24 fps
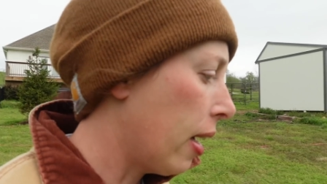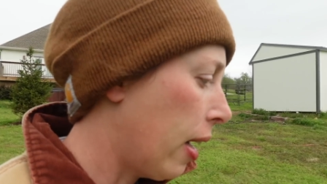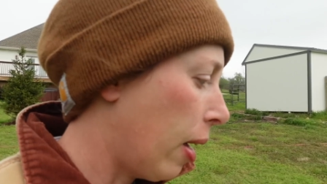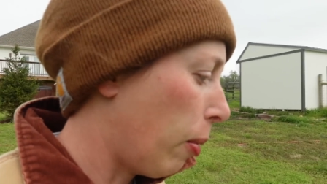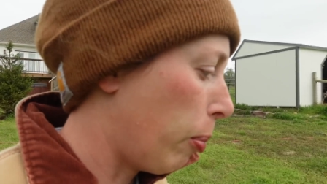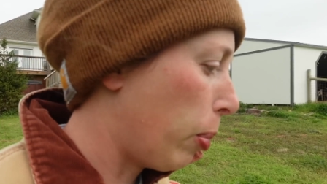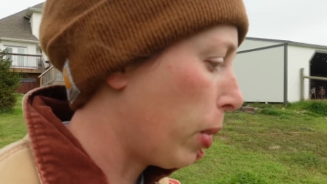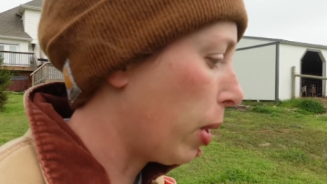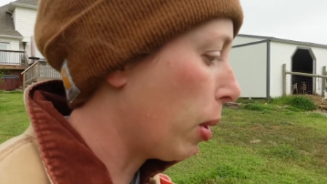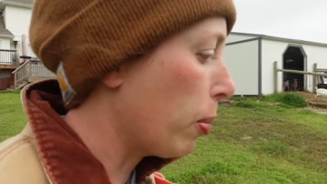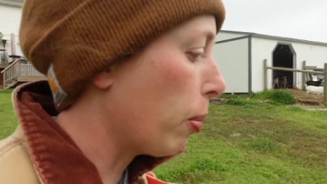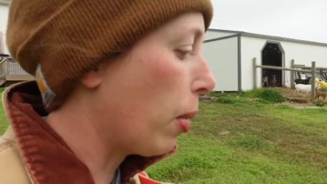
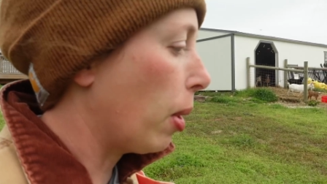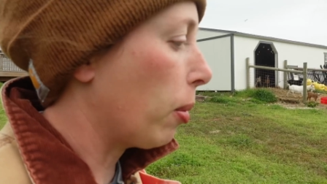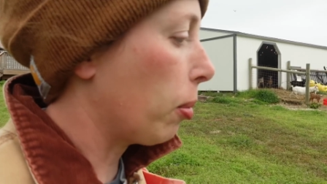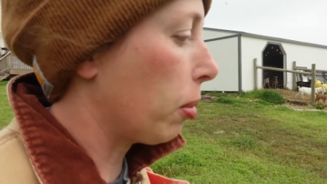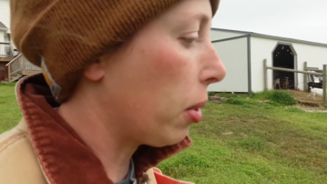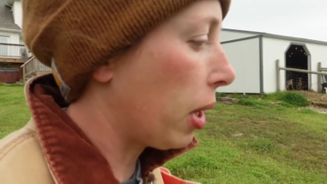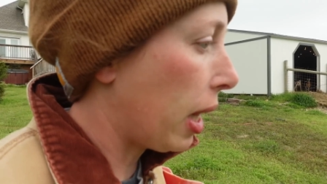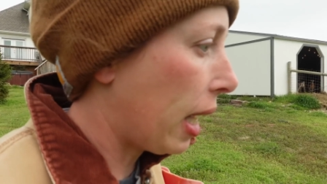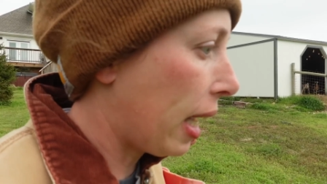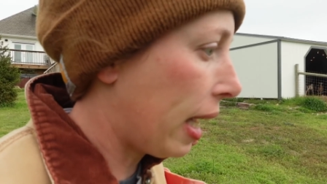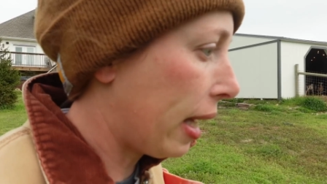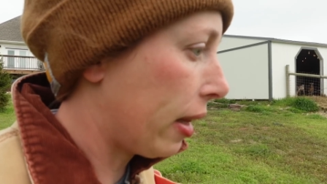I put them up
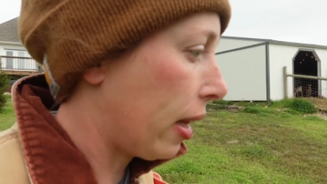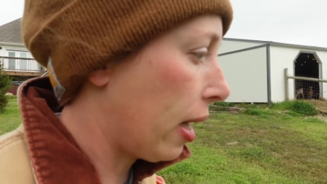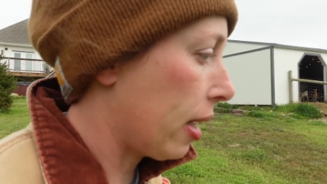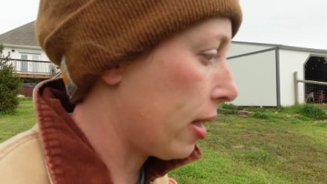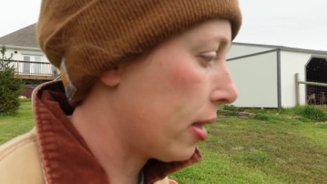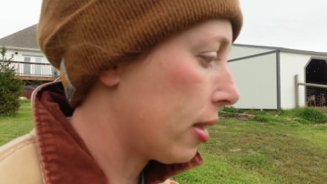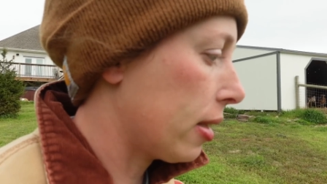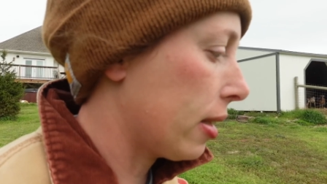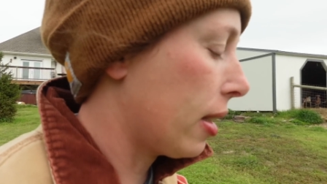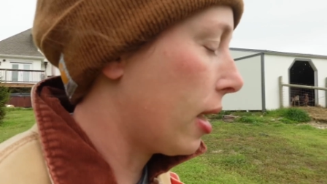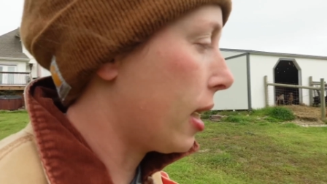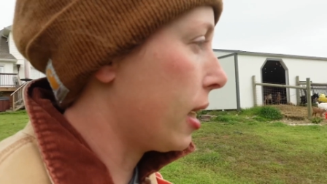late
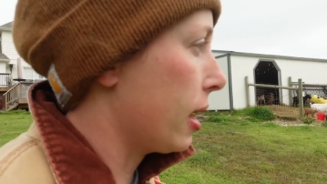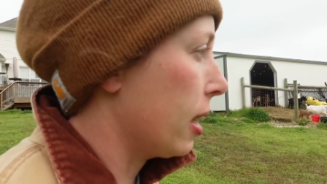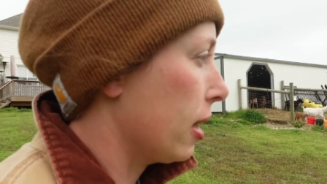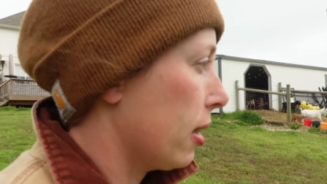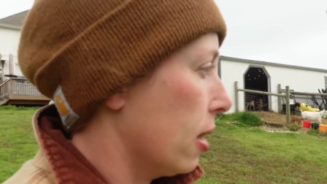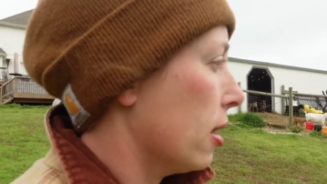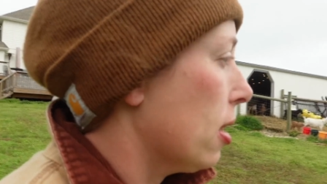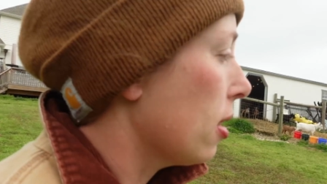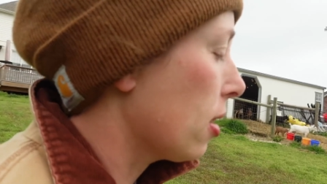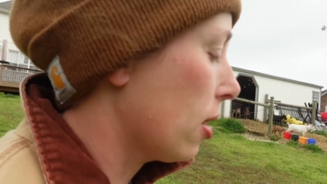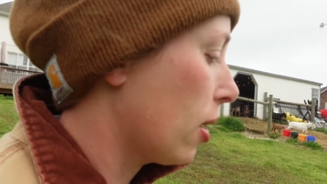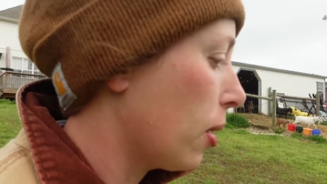last night
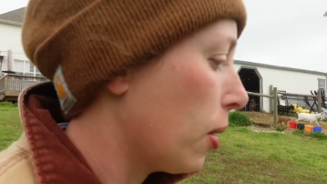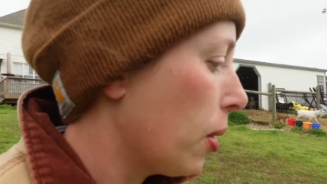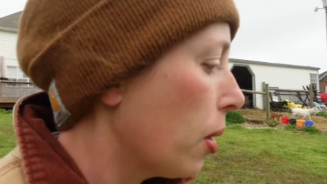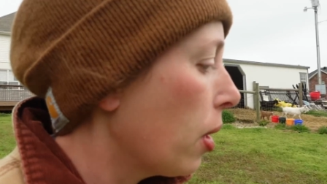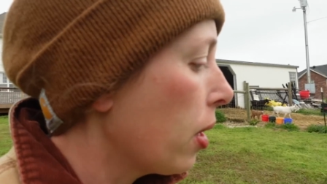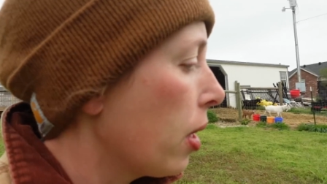and so